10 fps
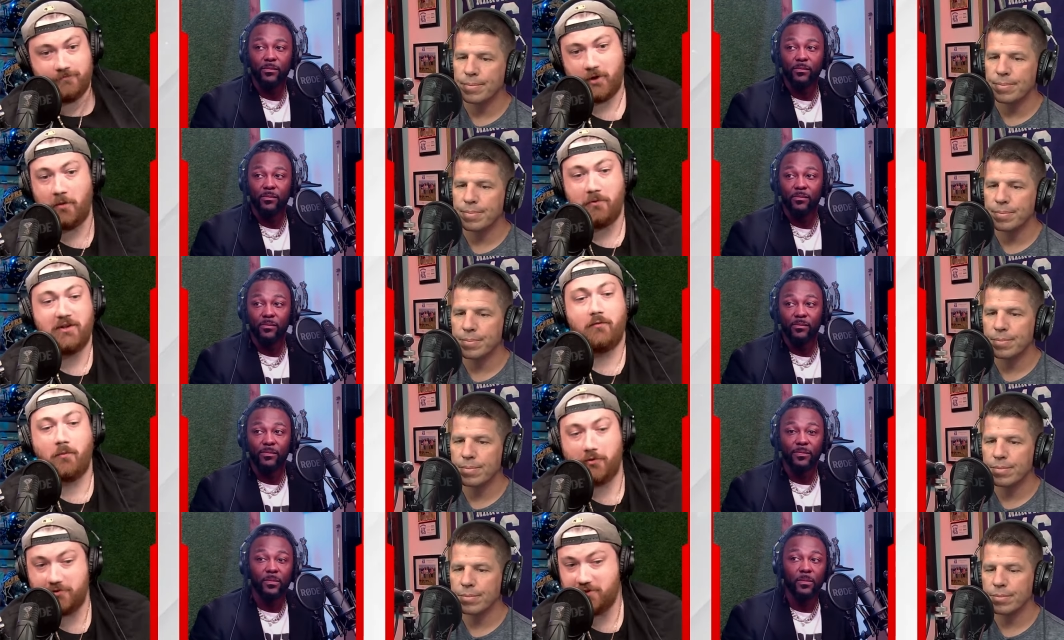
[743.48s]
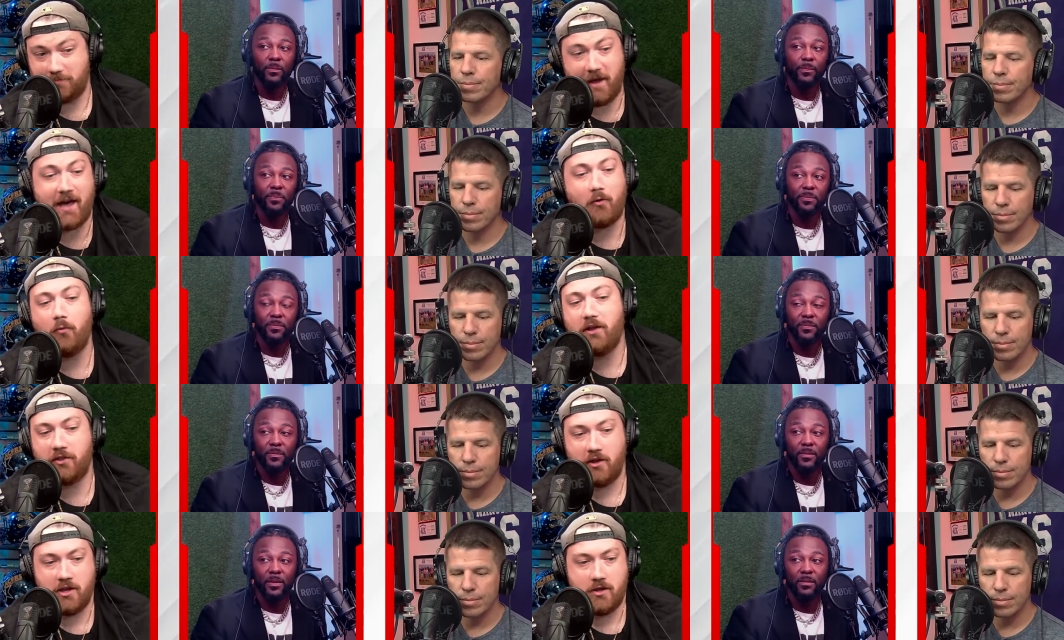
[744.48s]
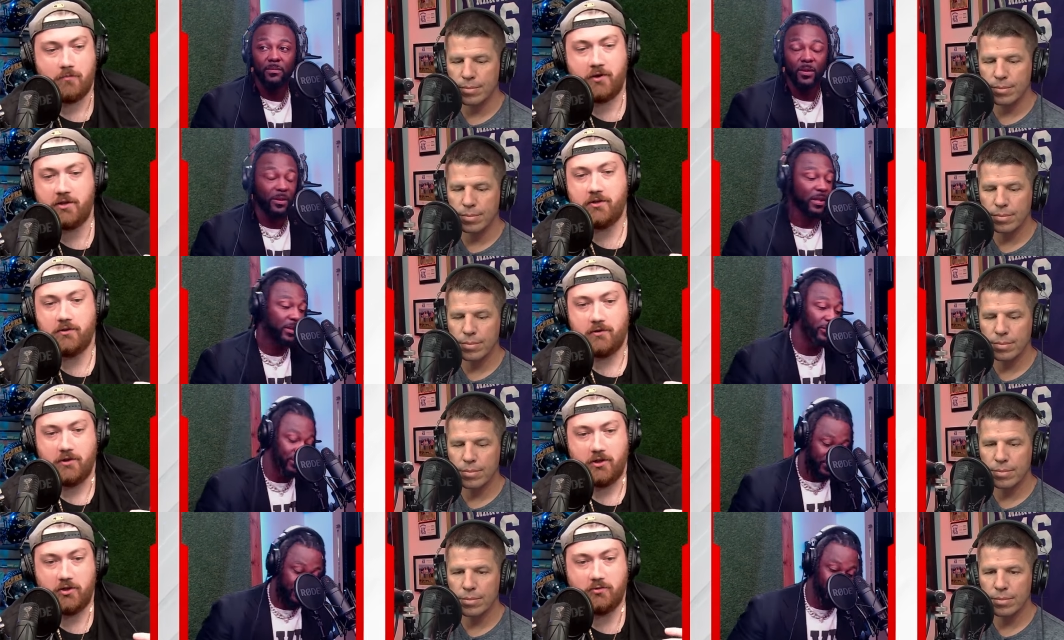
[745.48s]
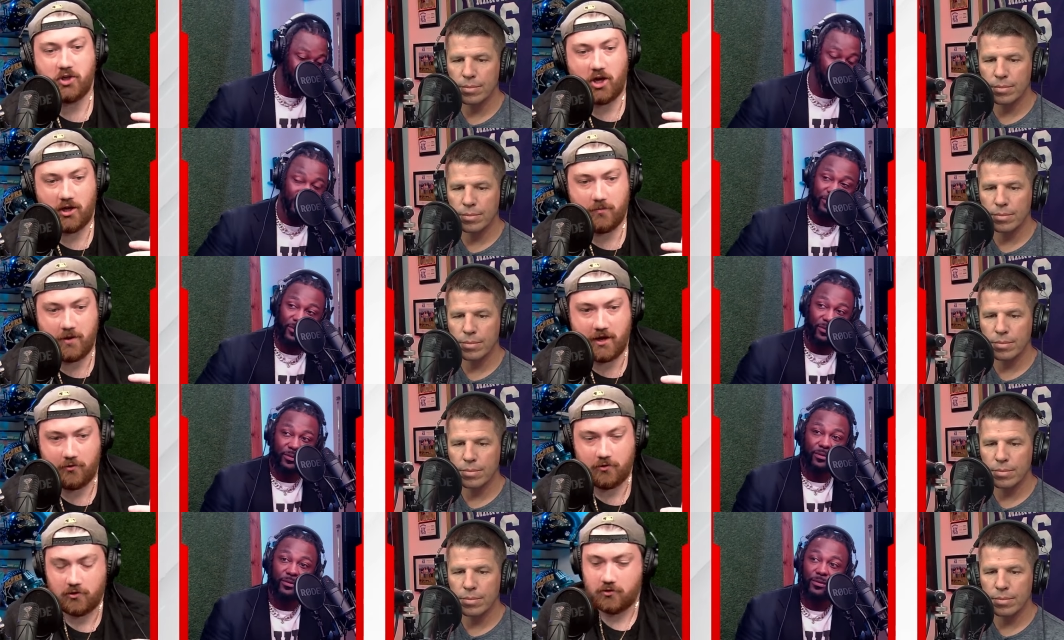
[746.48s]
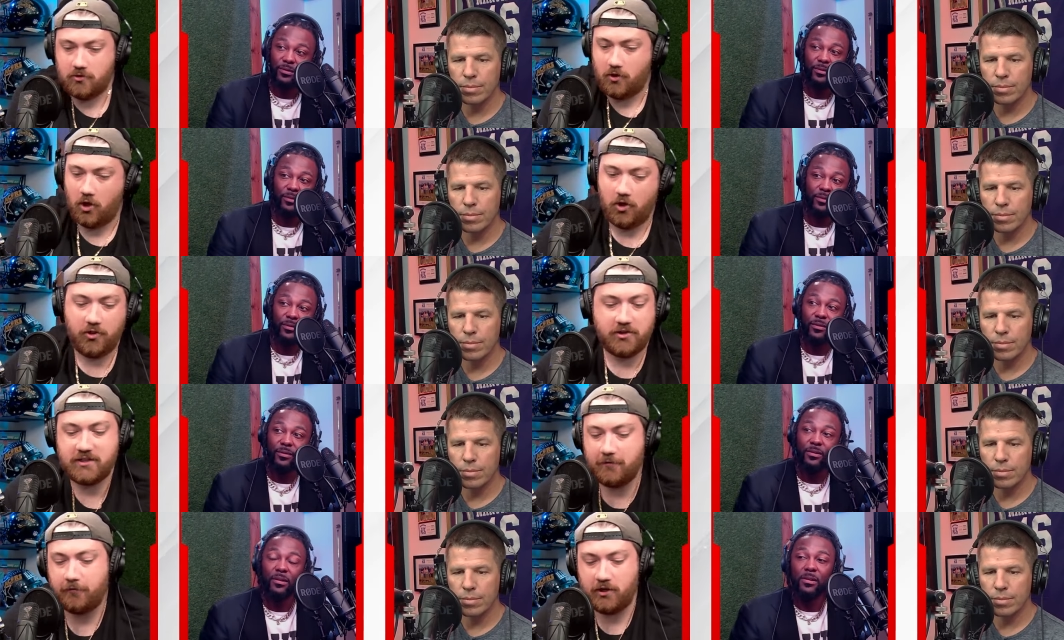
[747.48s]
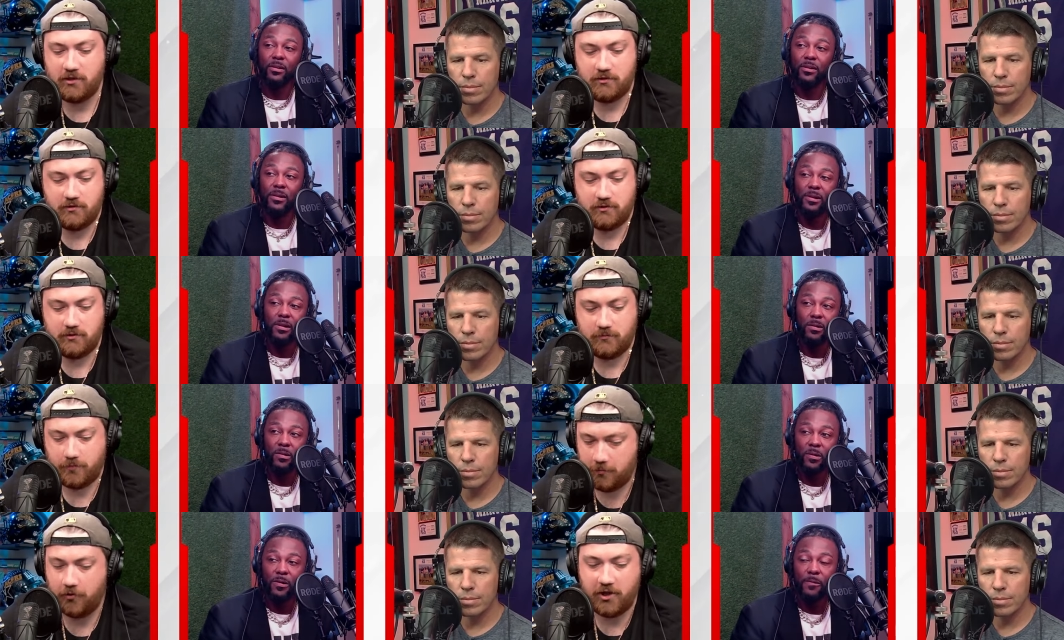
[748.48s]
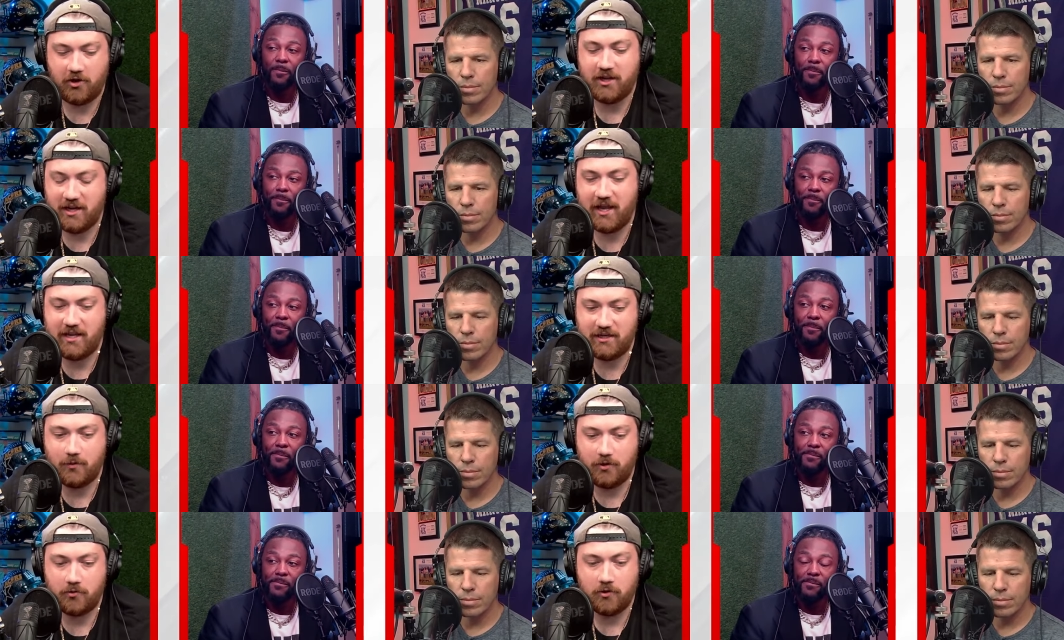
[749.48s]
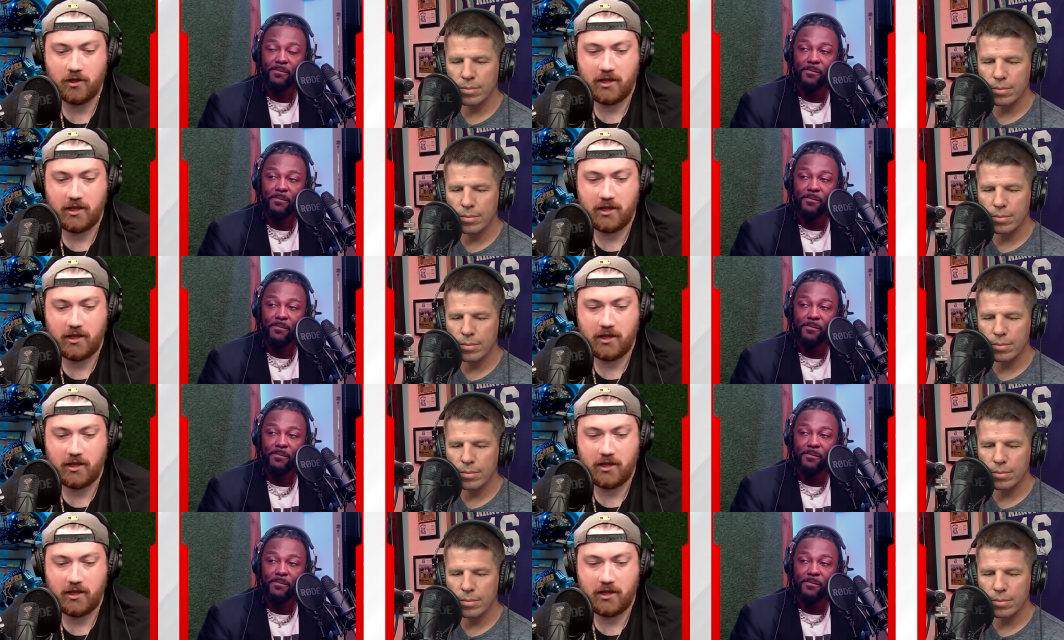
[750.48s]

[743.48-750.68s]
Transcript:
Speaker 1: unbelievable just battle with. Oh, but thank you. You talk about all the different people that are in AEW.